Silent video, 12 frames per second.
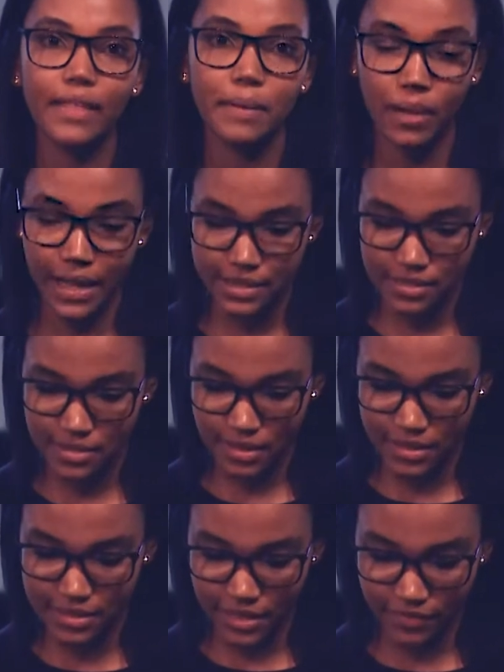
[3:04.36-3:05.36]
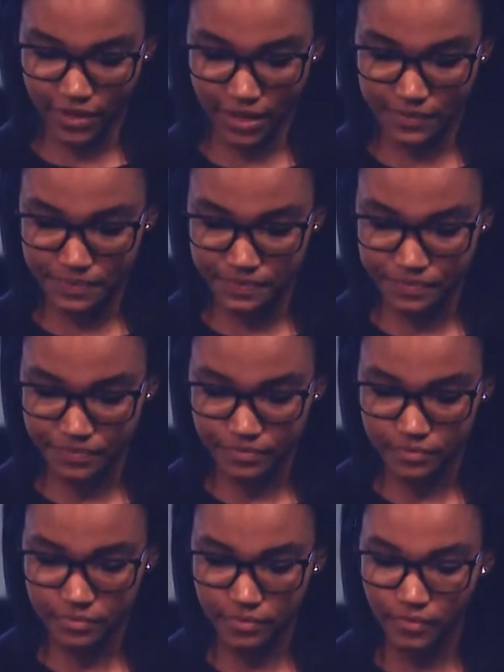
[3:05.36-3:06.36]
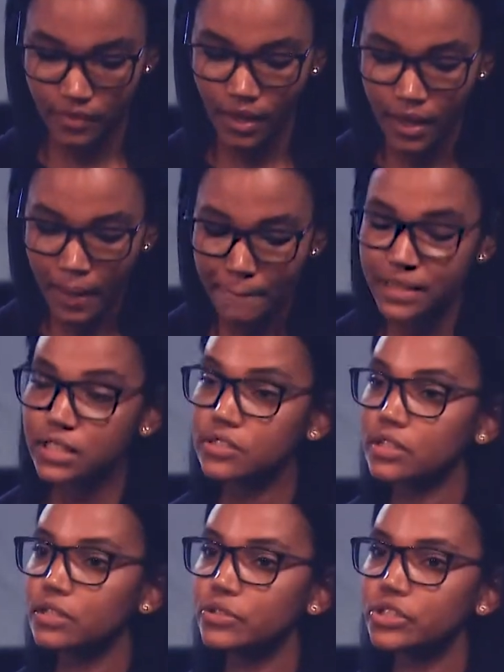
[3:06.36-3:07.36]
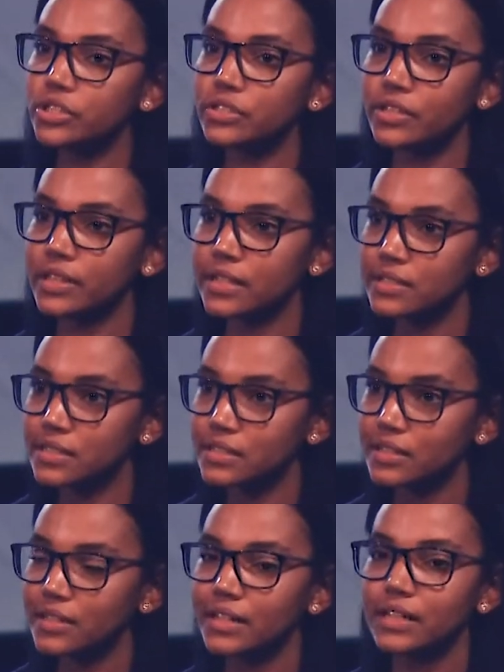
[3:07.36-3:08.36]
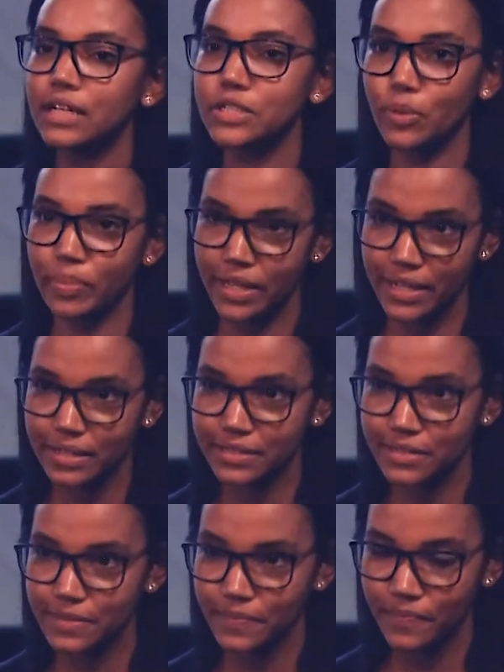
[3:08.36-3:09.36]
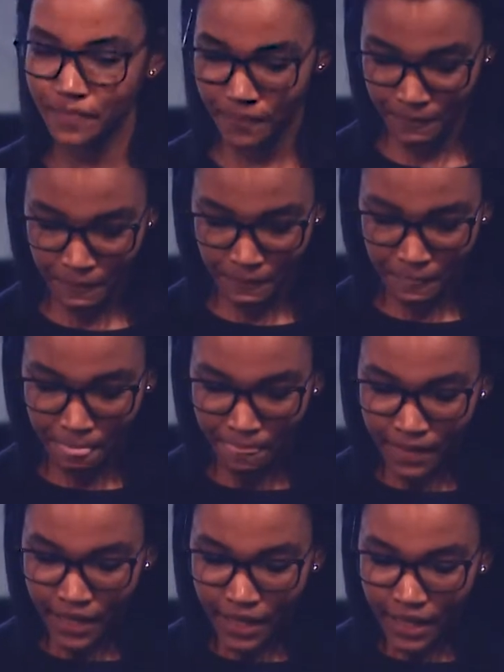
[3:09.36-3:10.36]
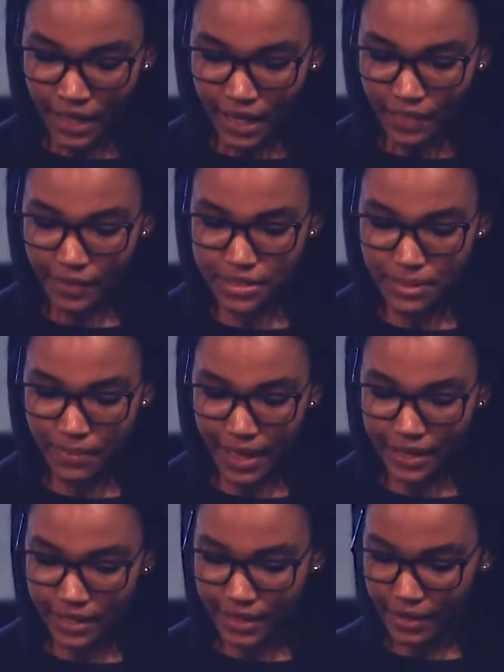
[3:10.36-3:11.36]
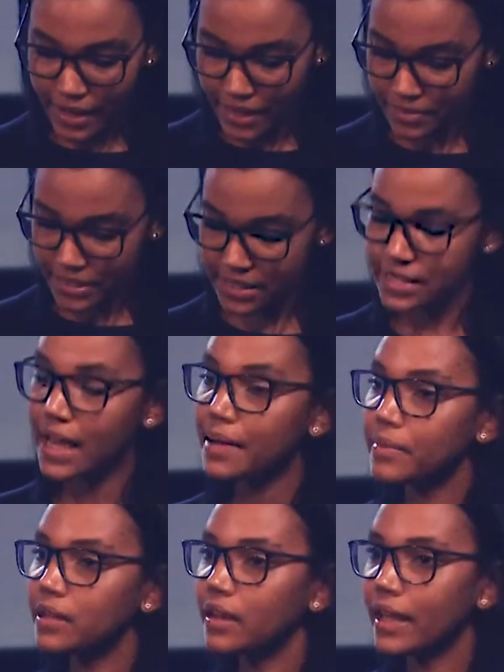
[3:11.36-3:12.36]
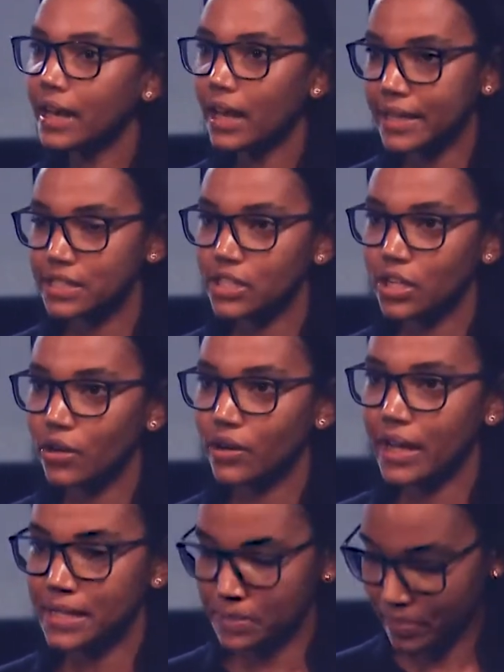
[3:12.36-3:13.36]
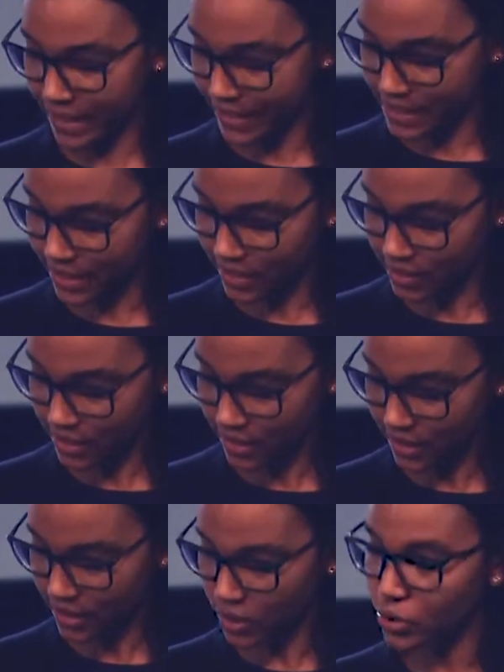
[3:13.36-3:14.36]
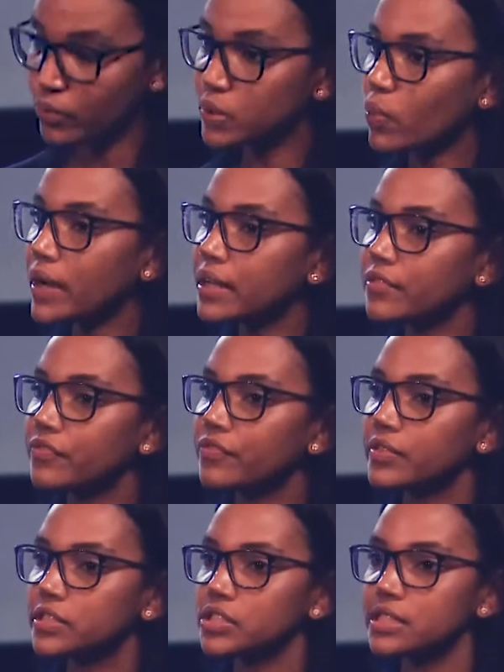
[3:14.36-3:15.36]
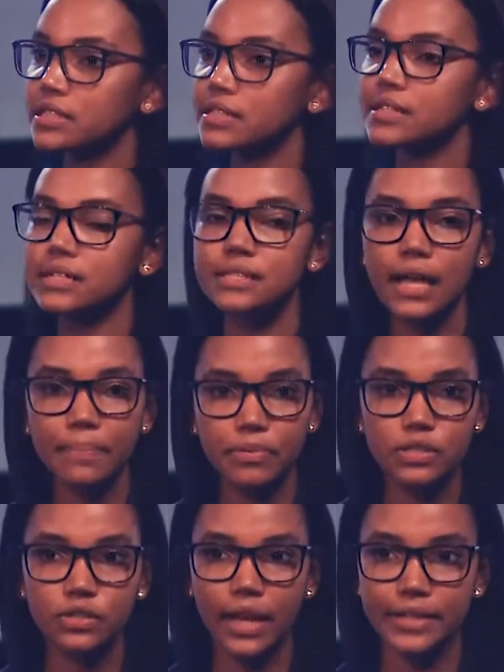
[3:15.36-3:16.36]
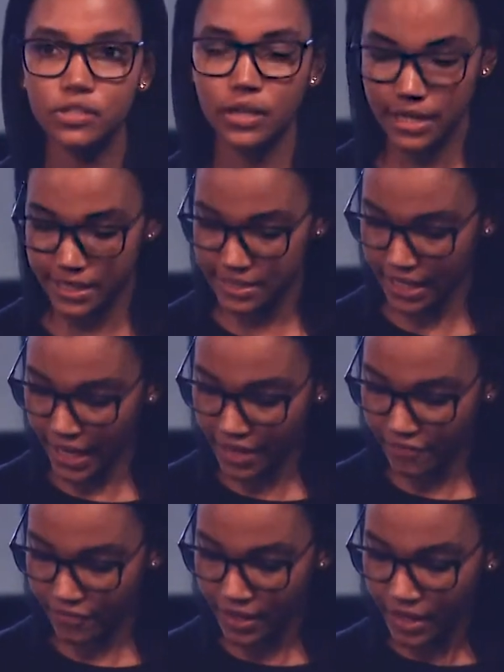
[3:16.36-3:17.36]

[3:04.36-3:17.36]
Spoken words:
that place this evening. But the solution to this is obedience. There's a man named Simon, later known as Peter, who was one of Jesus' disciples later on in his life.